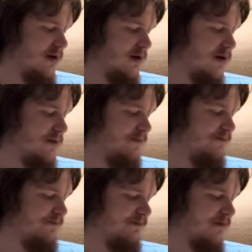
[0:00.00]

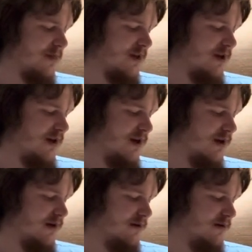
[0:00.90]

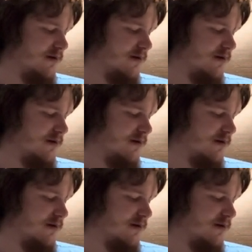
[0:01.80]
And